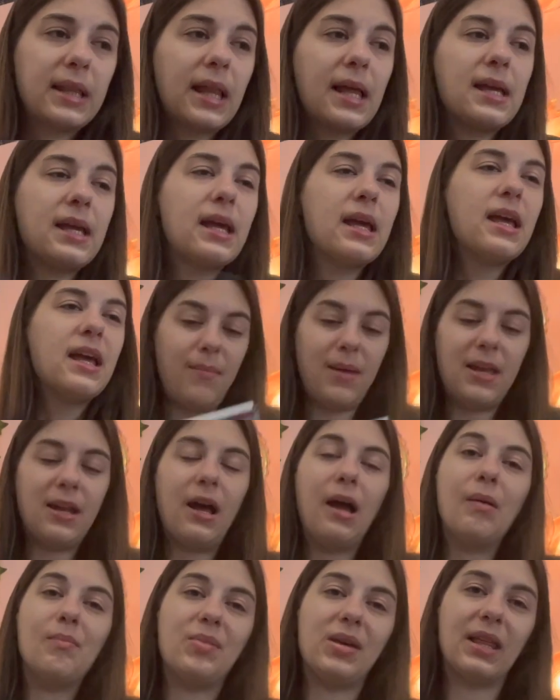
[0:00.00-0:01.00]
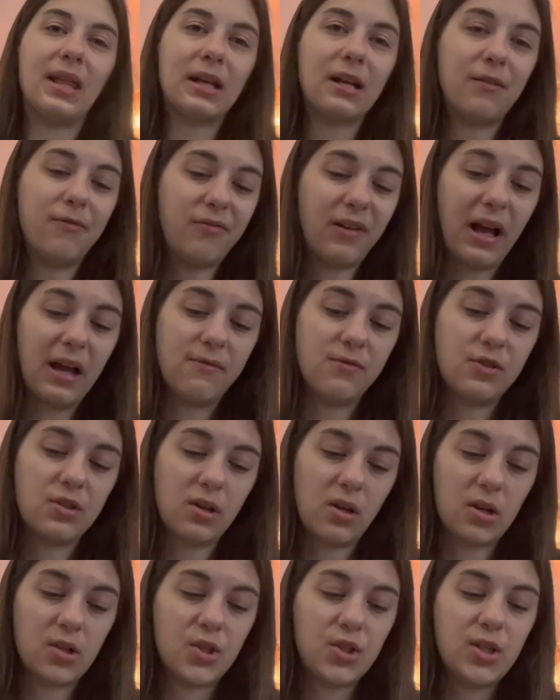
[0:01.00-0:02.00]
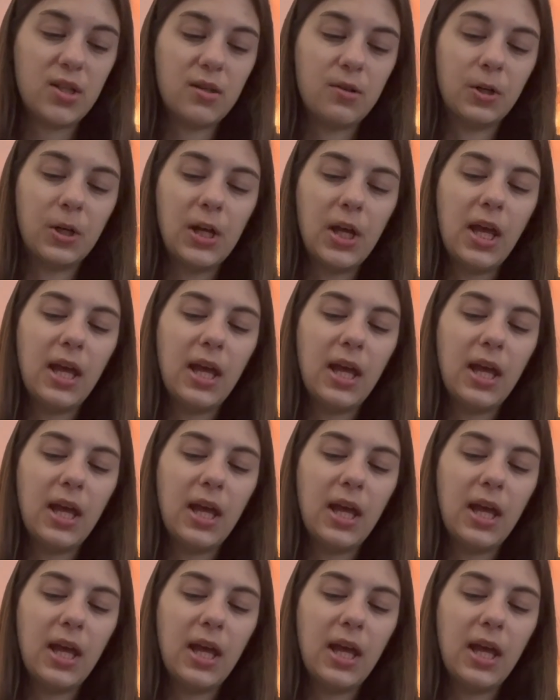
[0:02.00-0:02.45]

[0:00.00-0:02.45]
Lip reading: Like, it may not be like a 5-star to you,